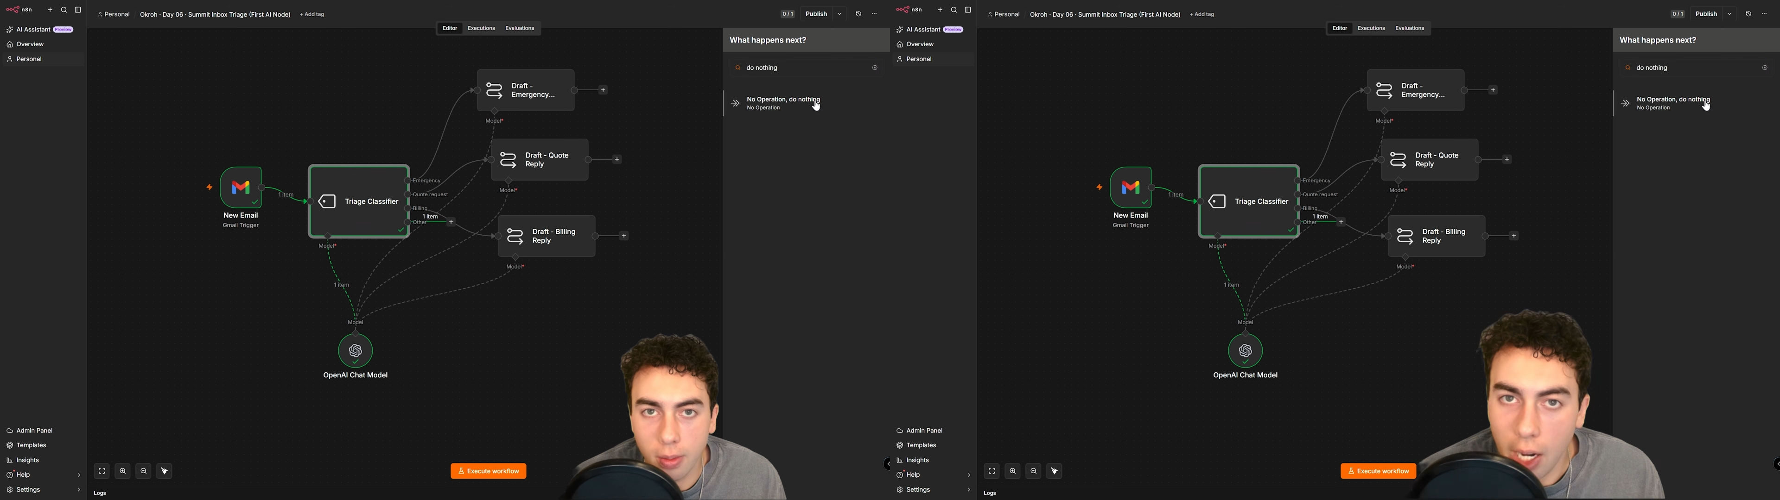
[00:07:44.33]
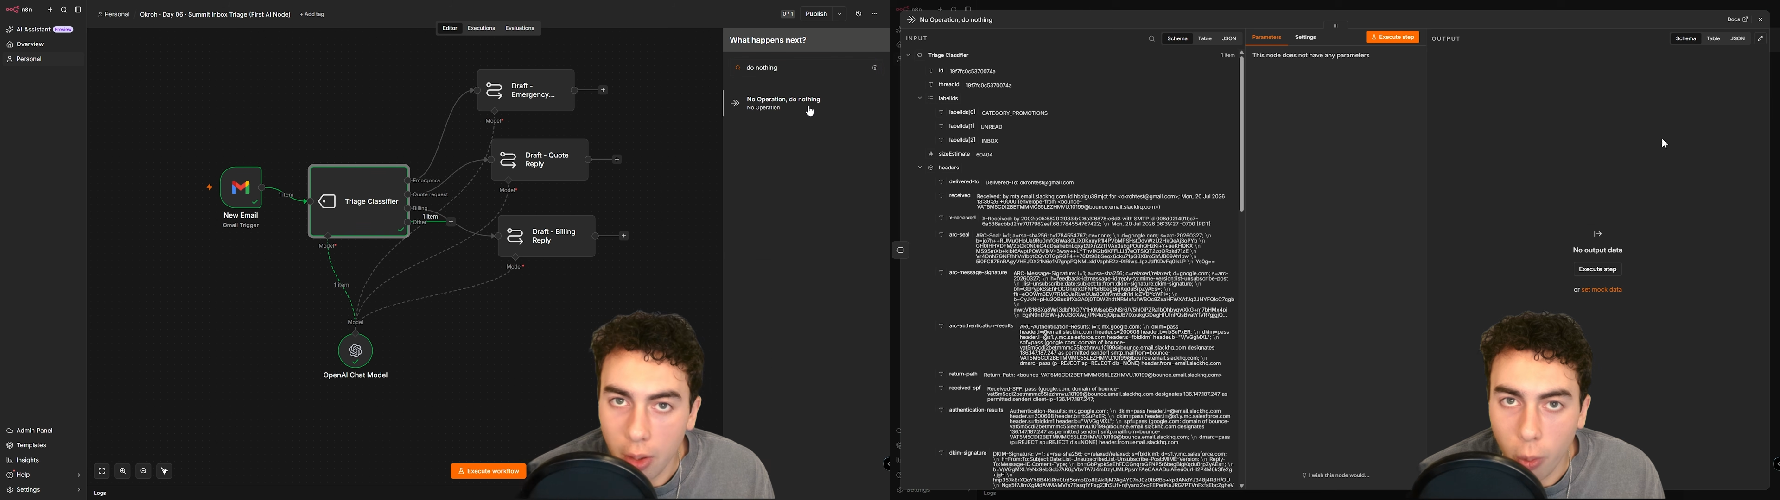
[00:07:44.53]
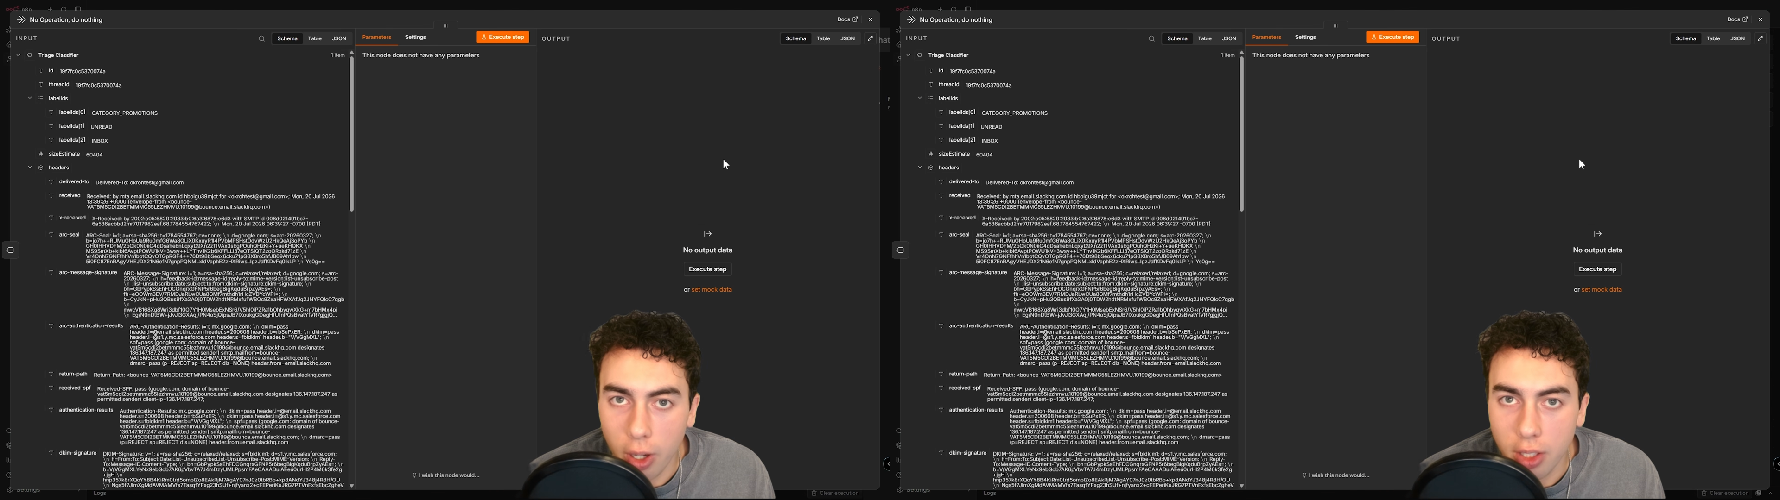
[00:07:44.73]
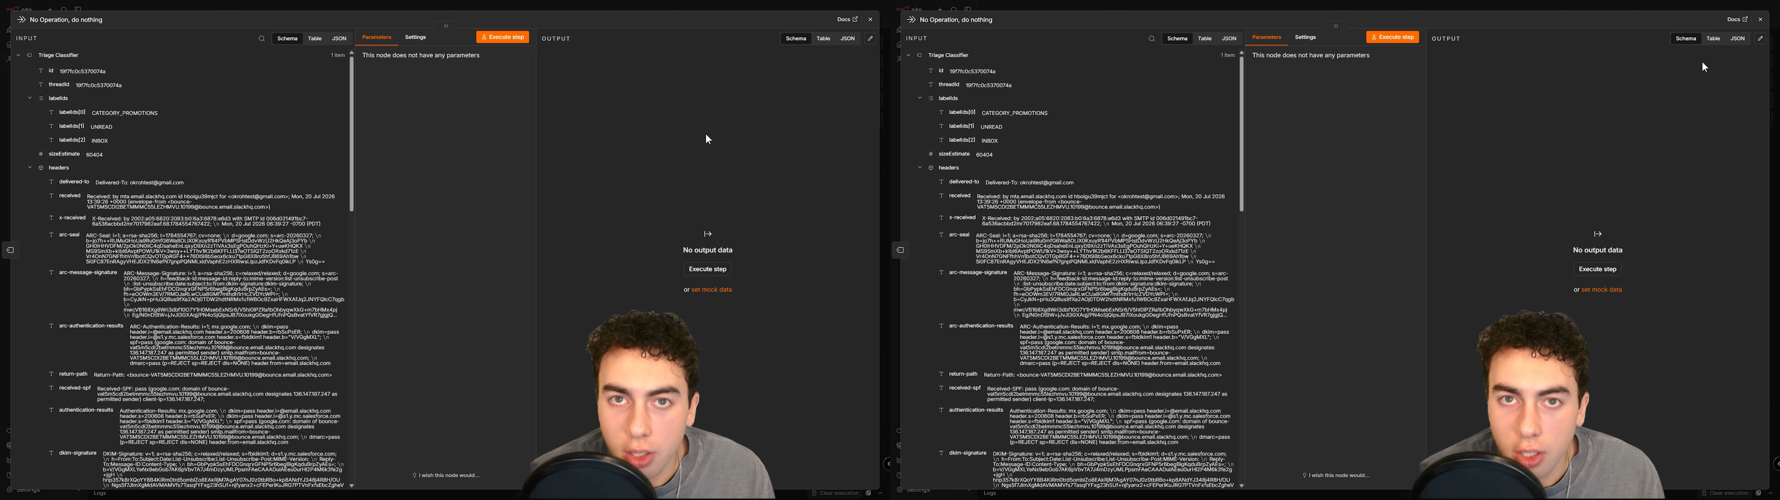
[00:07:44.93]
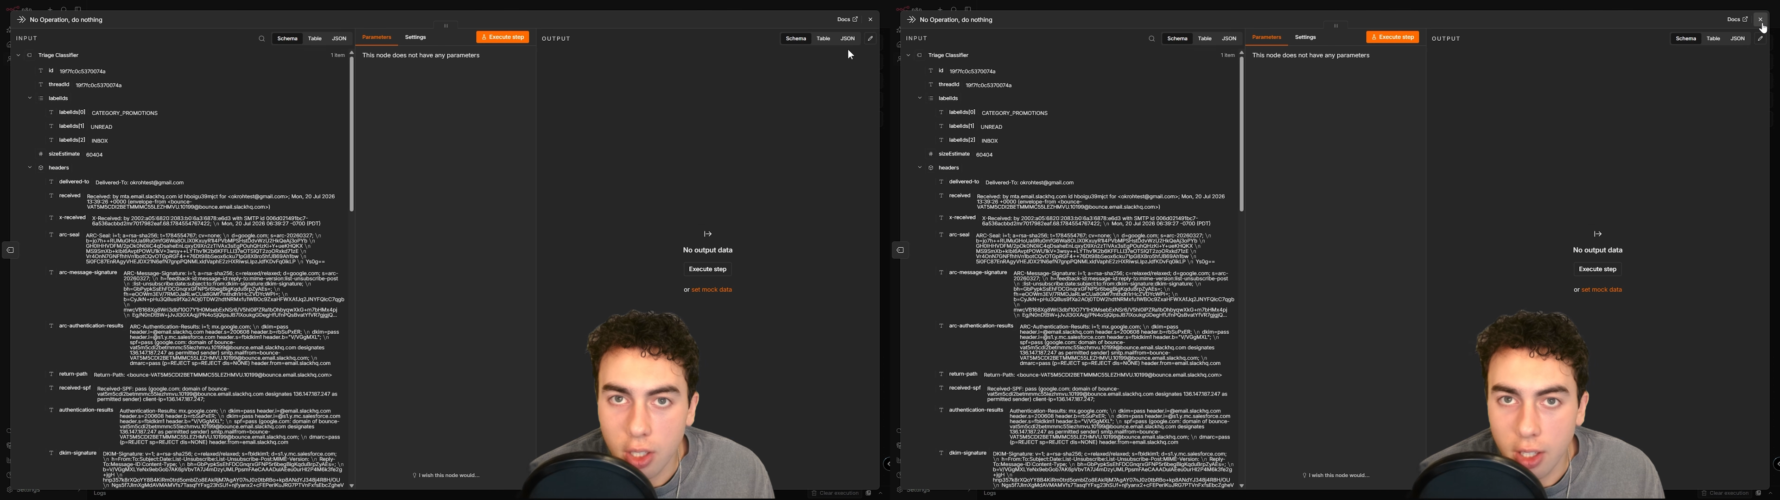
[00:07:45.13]
Now the one
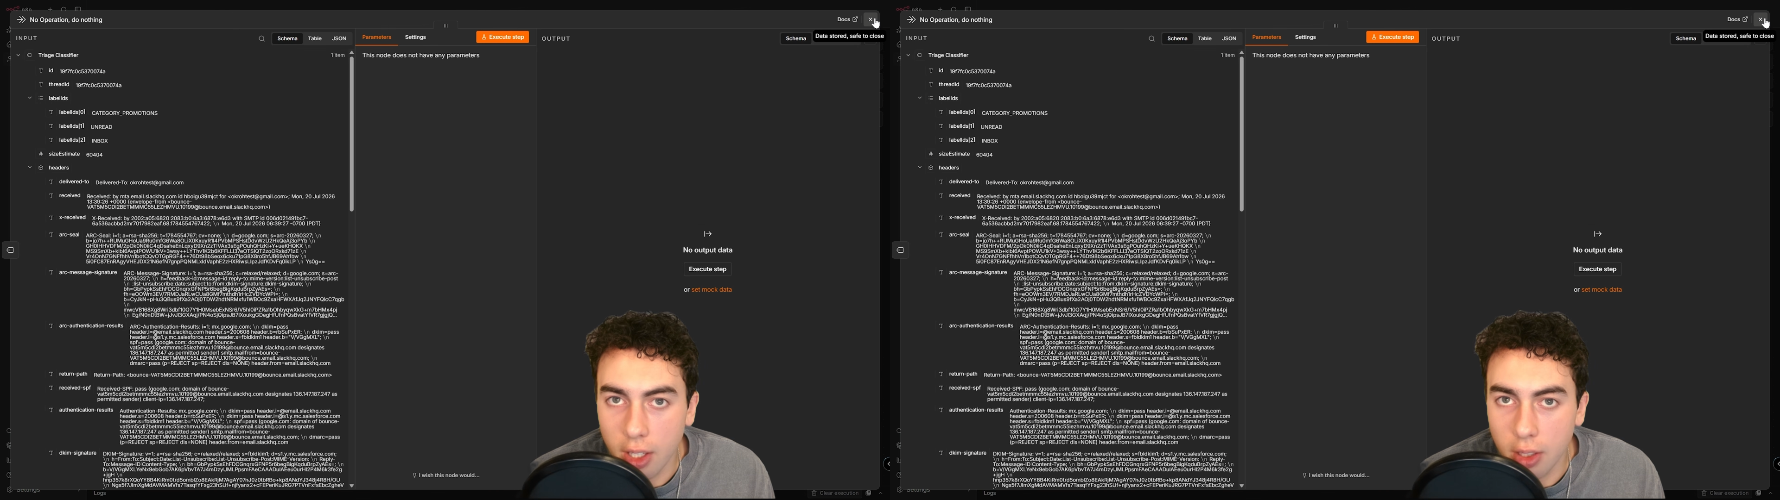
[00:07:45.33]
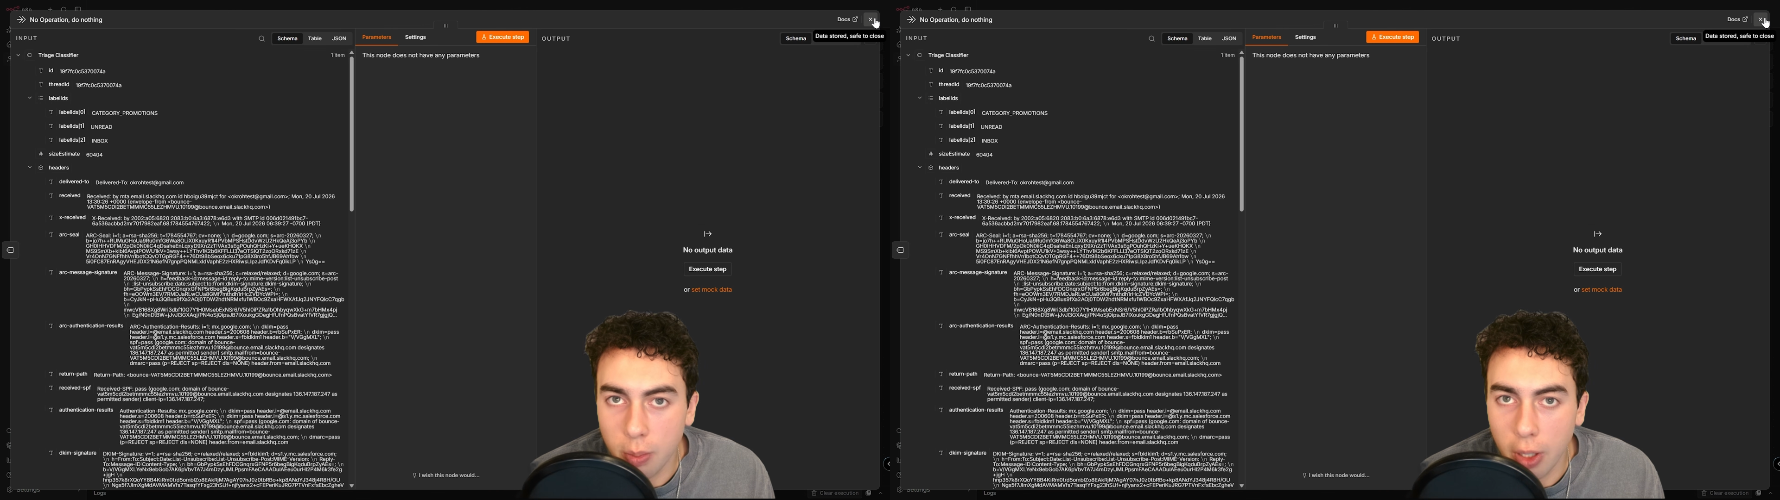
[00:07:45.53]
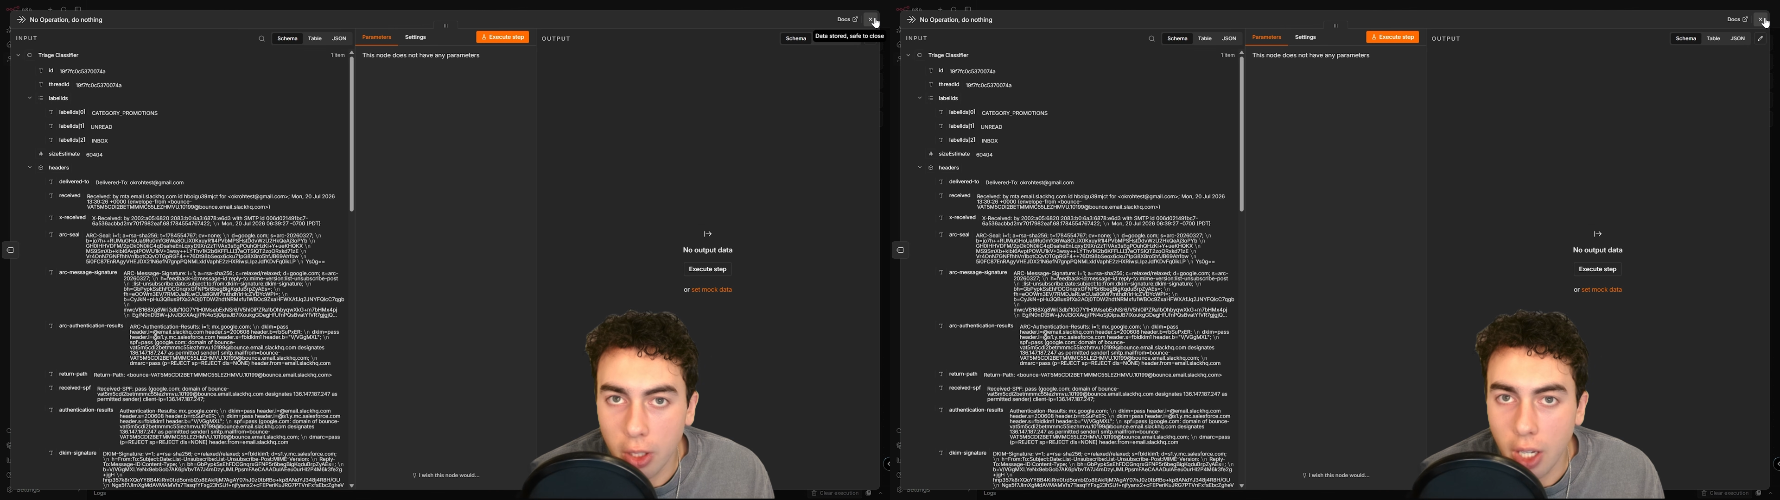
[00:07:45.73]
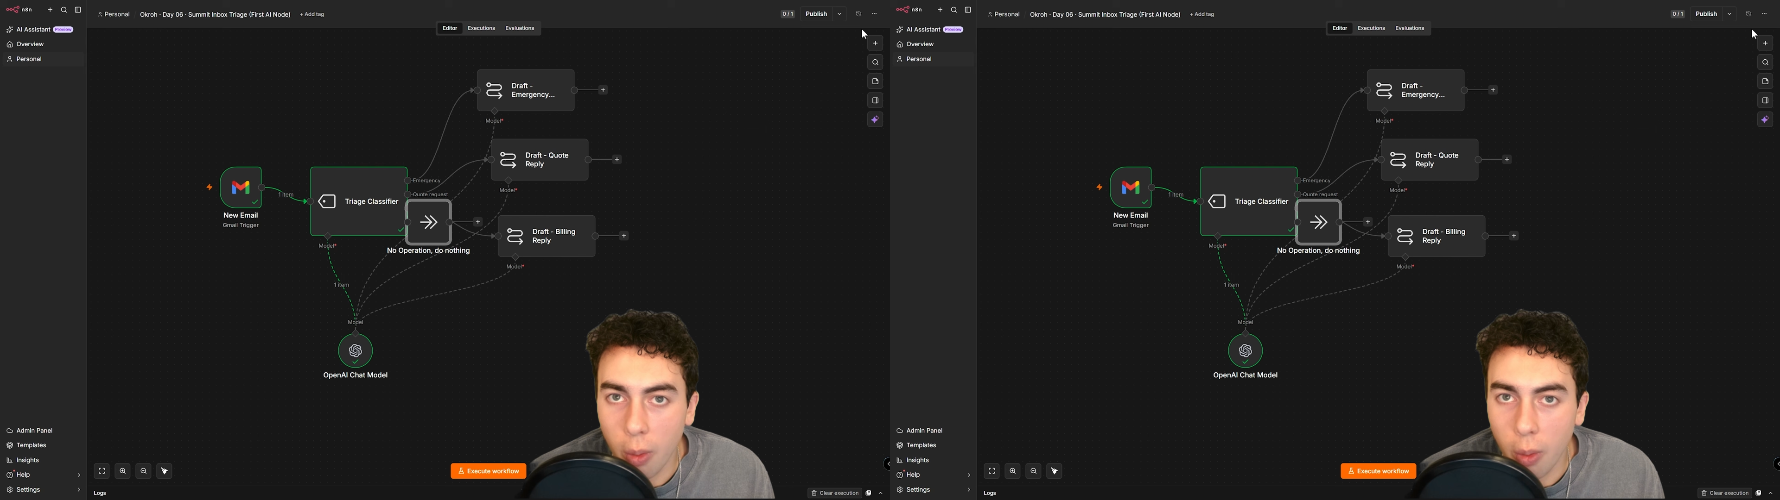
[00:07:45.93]
decision in this build